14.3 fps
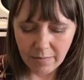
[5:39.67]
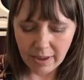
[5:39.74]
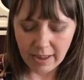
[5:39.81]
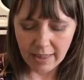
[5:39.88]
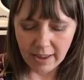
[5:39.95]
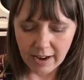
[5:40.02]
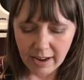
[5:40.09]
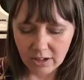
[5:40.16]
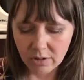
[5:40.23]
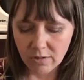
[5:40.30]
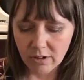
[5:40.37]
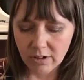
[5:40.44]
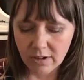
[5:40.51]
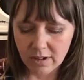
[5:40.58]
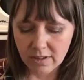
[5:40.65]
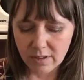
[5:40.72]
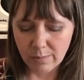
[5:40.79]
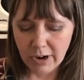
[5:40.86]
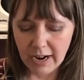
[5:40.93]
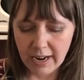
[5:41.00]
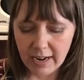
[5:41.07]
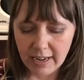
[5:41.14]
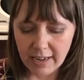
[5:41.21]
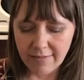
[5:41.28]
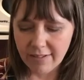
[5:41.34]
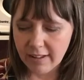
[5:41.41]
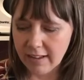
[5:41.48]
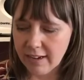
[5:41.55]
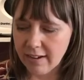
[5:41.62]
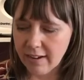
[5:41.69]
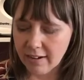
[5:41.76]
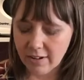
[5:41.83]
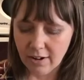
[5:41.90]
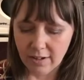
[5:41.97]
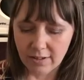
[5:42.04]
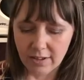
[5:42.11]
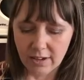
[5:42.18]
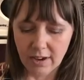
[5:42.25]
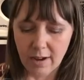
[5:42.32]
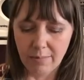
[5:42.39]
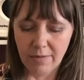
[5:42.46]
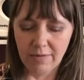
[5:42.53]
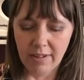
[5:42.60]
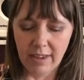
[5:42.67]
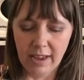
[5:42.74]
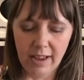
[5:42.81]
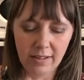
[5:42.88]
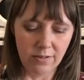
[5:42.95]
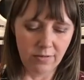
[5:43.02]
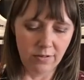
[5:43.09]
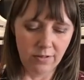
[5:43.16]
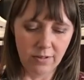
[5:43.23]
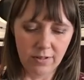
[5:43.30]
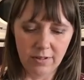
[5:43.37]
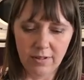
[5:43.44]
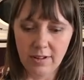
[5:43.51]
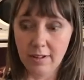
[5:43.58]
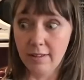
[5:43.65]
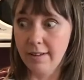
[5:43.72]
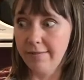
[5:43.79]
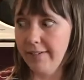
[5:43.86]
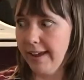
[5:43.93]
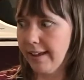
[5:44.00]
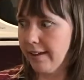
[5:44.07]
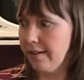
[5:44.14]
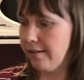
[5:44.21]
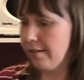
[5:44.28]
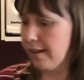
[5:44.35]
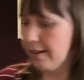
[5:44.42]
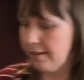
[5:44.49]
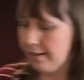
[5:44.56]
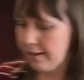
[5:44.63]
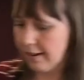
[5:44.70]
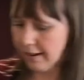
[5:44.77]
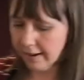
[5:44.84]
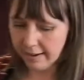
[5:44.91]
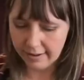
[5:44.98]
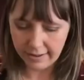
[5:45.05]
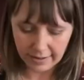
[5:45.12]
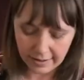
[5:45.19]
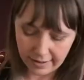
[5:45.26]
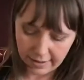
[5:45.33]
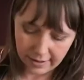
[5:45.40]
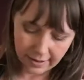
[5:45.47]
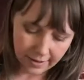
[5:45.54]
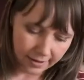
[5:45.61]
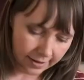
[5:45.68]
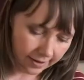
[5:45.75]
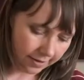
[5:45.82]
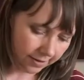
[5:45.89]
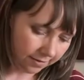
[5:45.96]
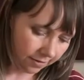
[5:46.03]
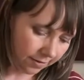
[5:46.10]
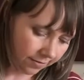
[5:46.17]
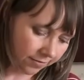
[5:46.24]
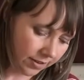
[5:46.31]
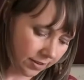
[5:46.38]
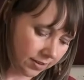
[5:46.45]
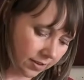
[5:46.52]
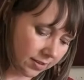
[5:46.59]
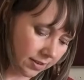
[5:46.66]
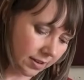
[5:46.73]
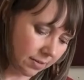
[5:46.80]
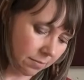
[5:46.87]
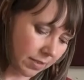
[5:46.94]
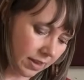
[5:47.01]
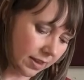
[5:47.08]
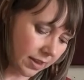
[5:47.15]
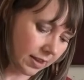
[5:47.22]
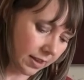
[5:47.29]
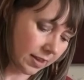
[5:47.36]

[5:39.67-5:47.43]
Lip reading: and then I told her to spread it evenly across the top of the casserole. So let's see if I can do that today. Or if it's just gonna be